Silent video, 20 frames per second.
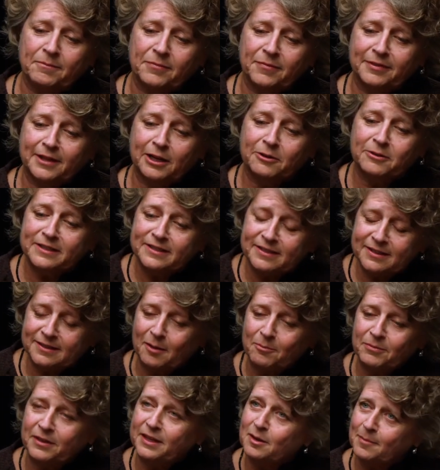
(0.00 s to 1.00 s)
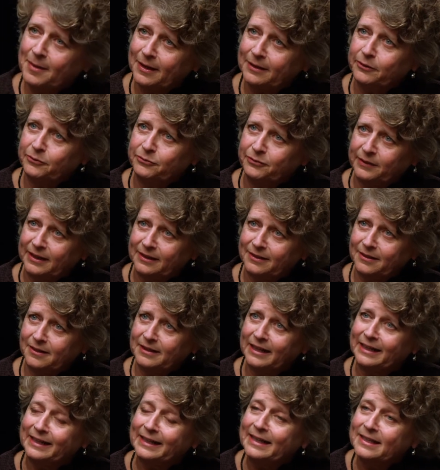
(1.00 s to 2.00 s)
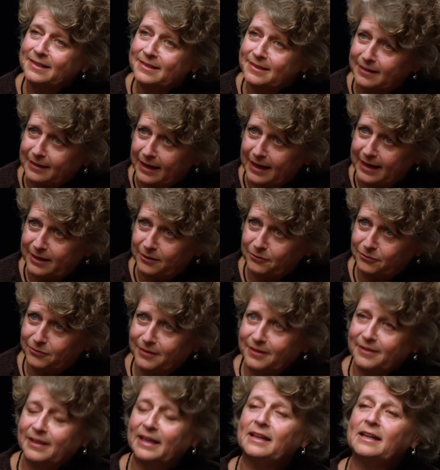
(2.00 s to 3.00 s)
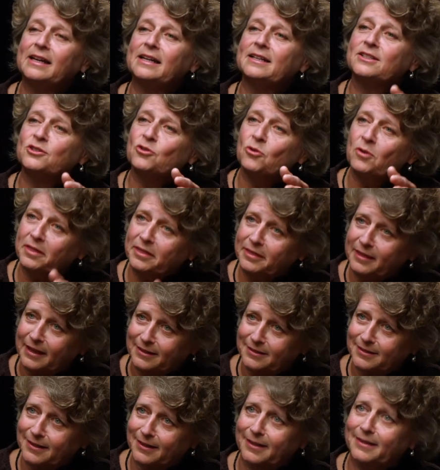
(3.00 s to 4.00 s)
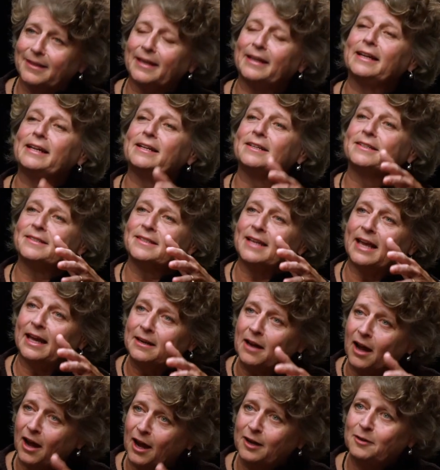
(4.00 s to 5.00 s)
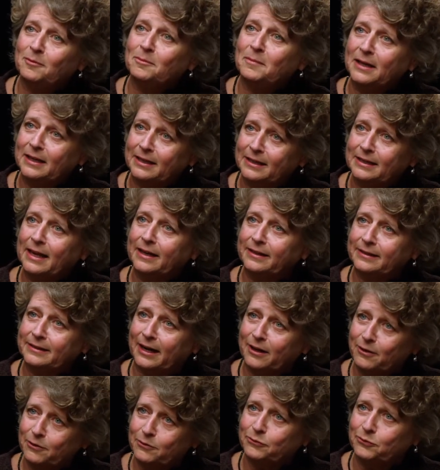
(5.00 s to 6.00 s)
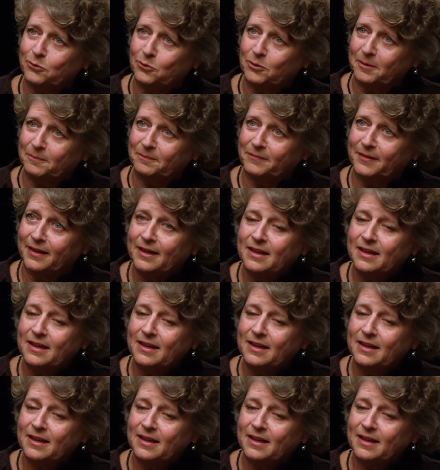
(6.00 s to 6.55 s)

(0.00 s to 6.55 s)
there is something about the fact that it is live, that it is authentic, that it is an unmediated art form,